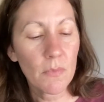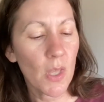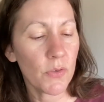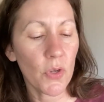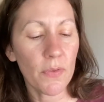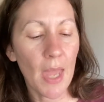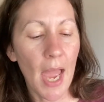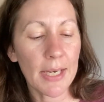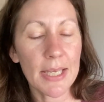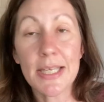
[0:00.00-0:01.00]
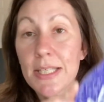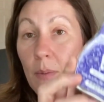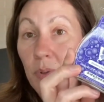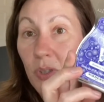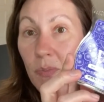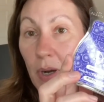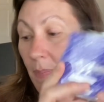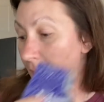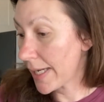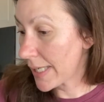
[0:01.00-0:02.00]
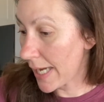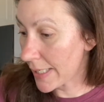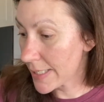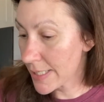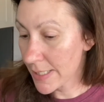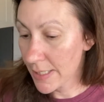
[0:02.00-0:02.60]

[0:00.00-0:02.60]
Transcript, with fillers: So that is Blueberry Pancakes.